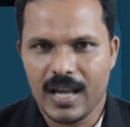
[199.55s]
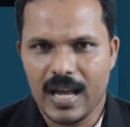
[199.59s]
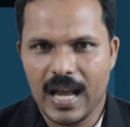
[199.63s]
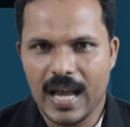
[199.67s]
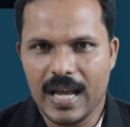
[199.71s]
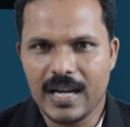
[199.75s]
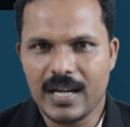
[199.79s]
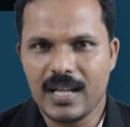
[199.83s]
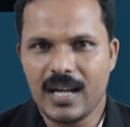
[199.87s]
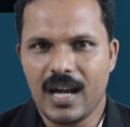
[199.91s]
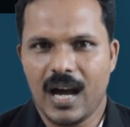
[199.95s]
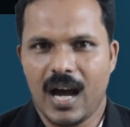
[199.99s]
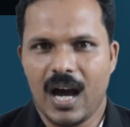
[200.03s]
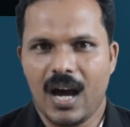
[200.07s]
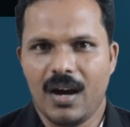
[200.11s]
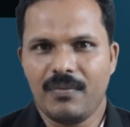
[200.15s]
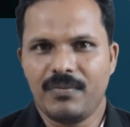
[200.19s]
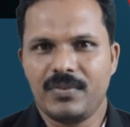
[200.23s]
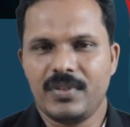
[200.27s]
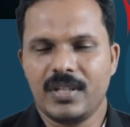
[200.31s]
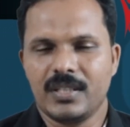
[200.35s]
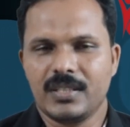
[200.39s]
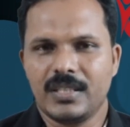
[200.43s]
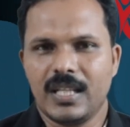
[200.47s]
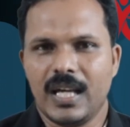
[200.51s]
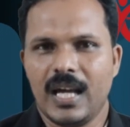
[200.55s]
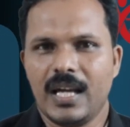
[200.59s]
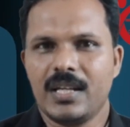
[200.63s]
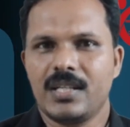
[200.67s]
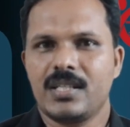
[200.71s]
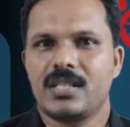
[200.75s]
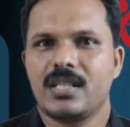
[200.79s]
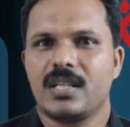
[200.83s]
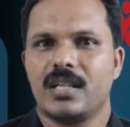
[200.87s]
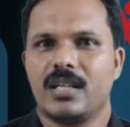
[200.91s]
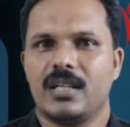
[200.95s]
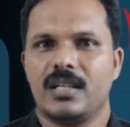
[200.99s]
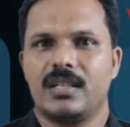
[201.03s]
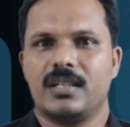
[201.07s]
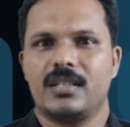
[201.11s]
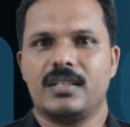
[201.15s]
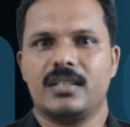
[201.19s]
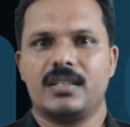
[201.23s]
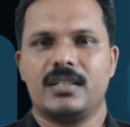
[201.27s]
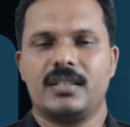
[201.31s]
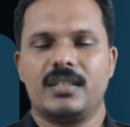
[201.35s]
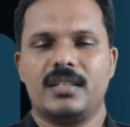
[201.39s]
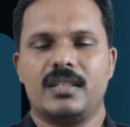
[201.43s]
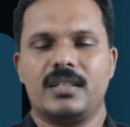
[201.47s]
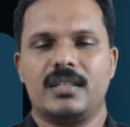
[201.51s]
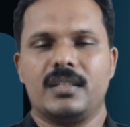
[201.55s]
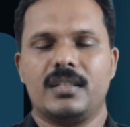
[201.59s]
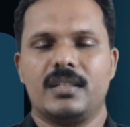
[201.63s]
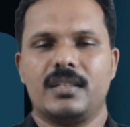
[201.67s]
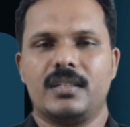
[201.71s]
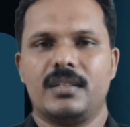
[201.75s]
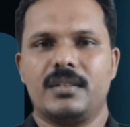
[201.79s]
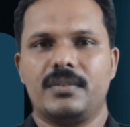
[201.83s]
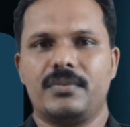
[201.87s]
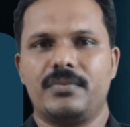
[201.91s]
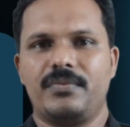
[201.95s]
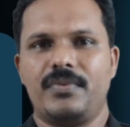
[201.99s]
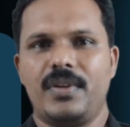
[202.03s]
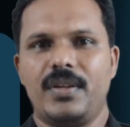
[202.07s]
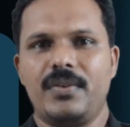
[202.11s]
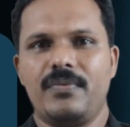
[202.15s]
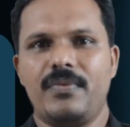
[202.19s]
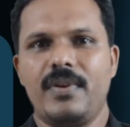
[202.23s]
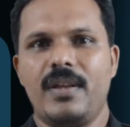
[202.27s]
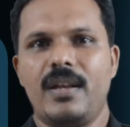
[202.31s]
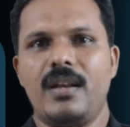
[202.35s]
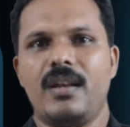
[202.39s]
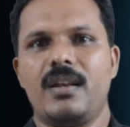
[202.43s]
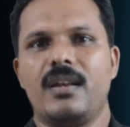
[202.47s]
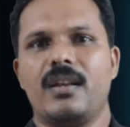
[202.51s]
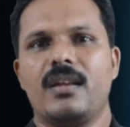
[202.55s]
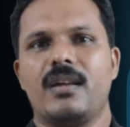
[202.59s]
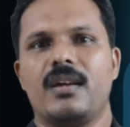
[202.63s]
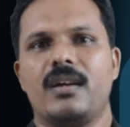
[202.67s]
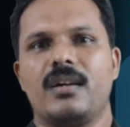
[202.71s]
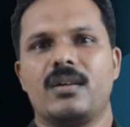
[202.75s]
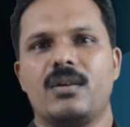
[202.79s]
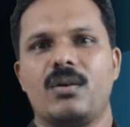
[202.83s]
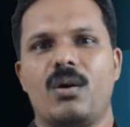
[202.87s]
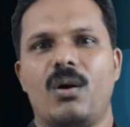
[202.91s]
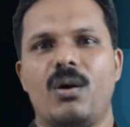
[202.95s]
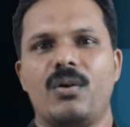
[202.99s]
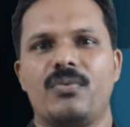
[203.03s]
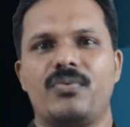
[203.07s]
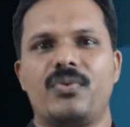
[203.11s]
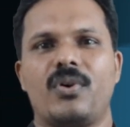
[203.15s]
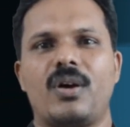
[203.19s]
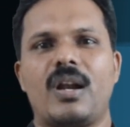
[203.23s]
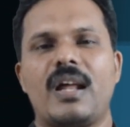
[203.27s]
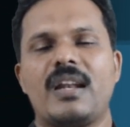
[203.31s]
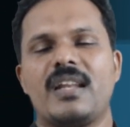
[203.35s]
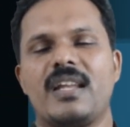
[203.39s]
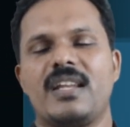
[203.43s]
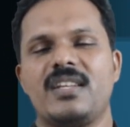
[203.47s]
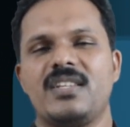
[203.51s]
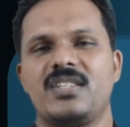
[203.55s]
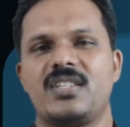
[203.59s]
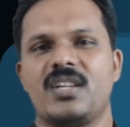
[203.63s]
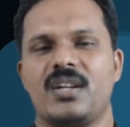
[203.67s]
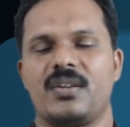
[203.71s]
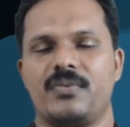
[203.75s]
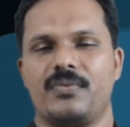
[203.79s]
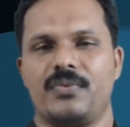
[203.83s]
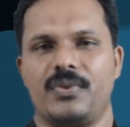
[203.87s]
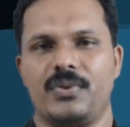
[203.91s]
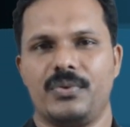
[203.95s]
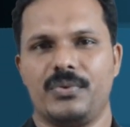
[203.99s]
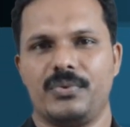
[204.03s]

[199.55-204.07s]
And after that, we will go for an interview.